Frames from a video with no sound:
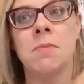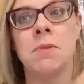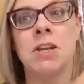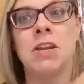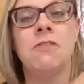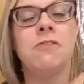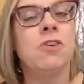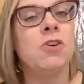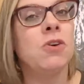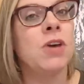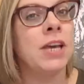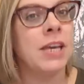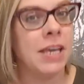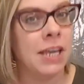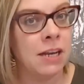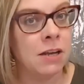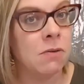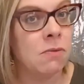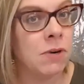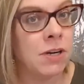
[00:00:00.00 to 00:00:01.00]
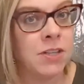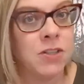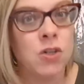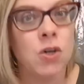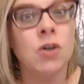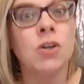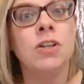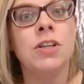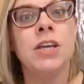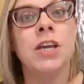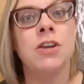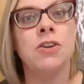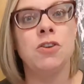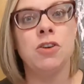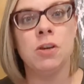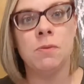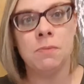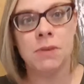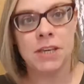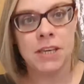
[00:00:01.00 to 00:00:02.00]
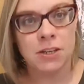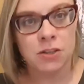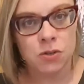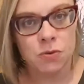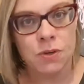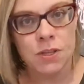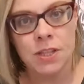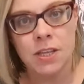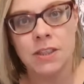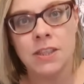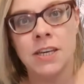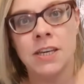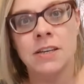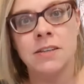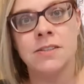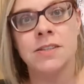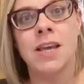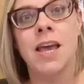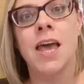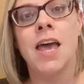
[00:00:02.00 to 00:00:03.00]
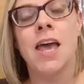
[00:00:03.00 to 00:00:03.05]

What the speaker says: And if you can get it when it's early and you can begin doing the things